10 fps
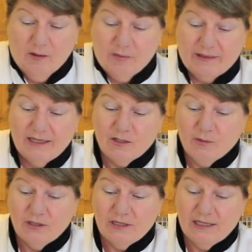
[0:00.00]
but this
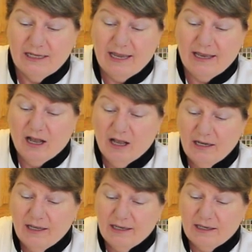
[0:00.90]
one today
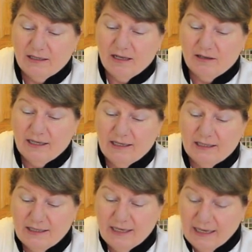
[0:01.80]
I like it done in
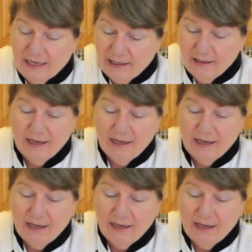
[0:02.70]
the tin